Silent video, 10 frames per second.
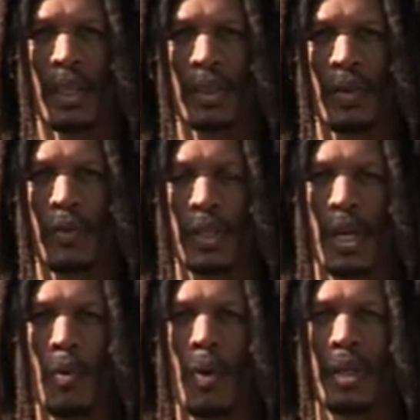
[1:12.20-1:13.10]
So for
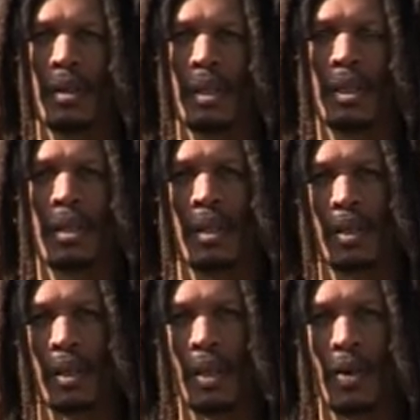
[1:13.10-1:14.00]
someone
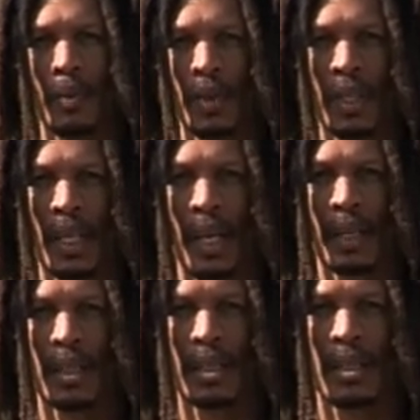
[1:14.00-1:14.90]
in a community
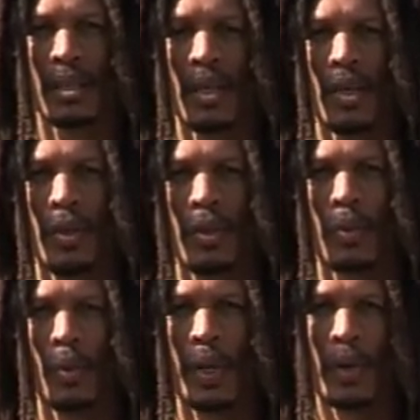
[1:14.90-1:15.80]
like this,
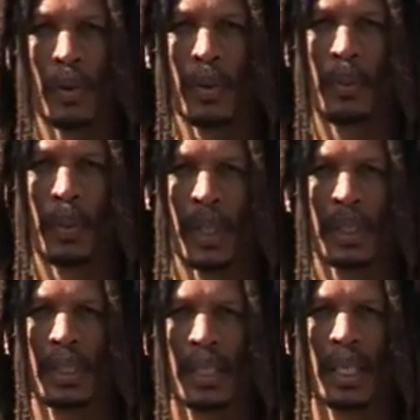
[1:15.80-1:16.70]
with a good
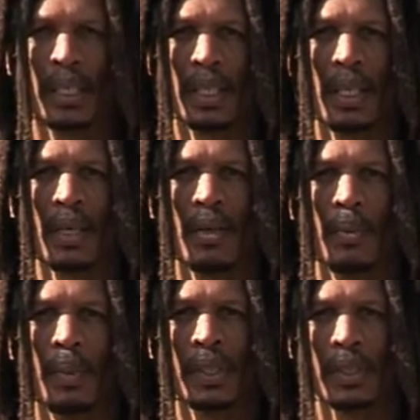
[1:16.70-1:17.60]
business idea
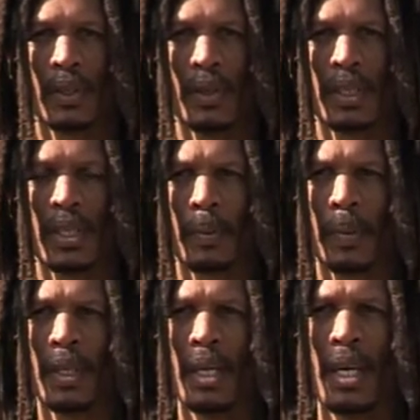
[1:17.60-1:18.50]
or business concept,
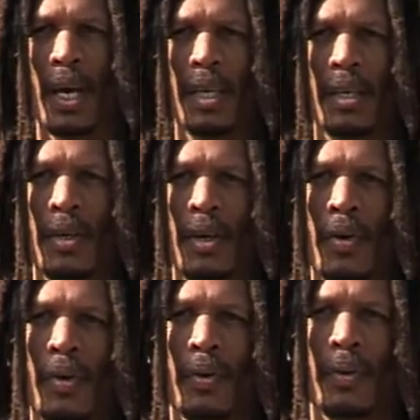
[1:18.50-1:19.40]
you
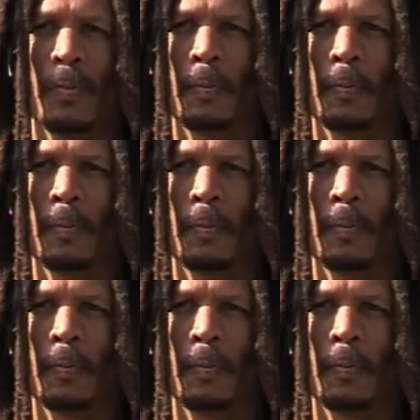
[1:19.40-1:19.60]
know,